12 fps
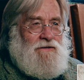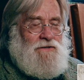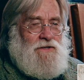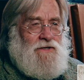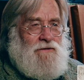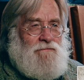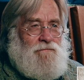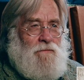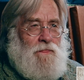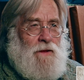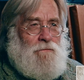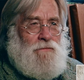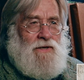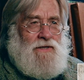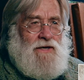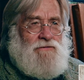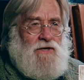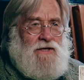Um, but
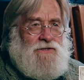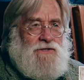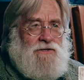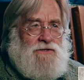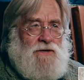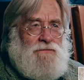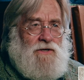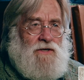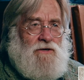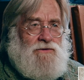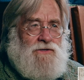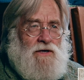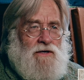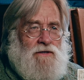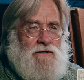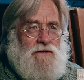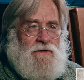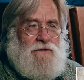nevertheless, there's something that goes on
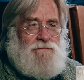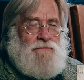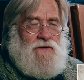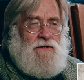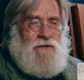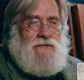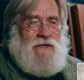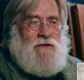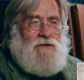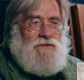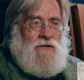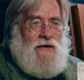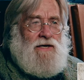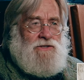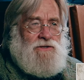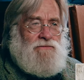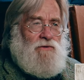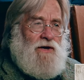in these areas that
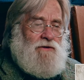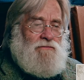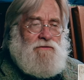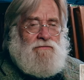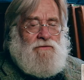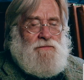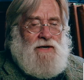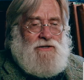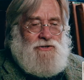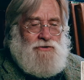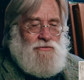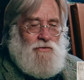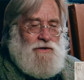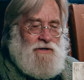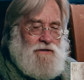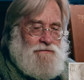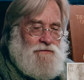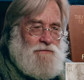actually rather reminds one
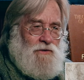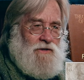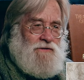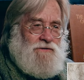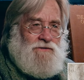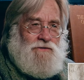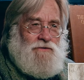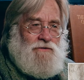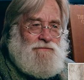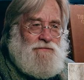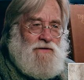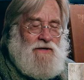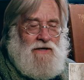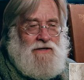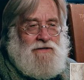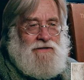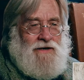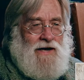of the Boston School.
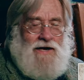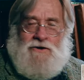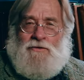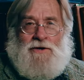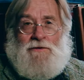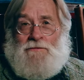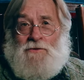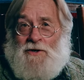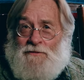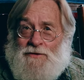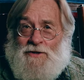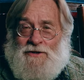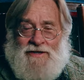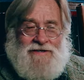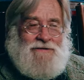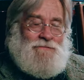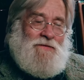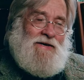And I don't want to make more of it than
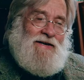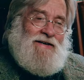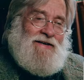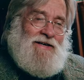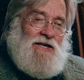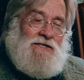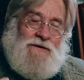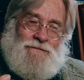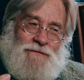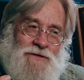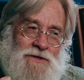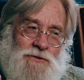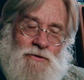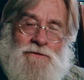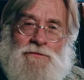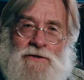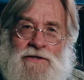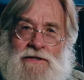that, except for this
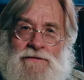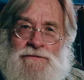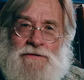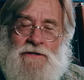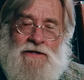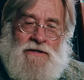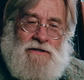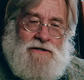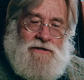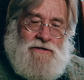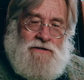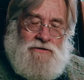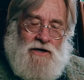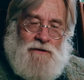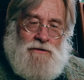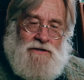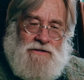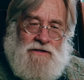one point.
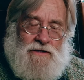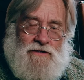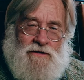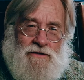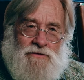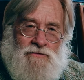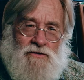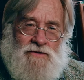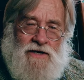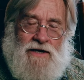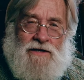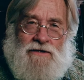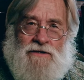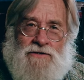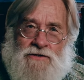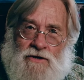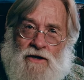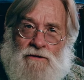Tarbell said, Rodin
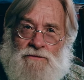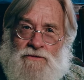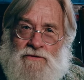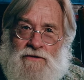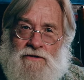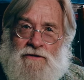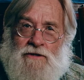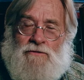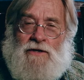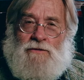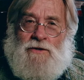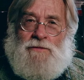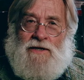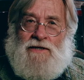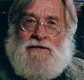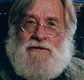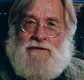sculpts the way we paint.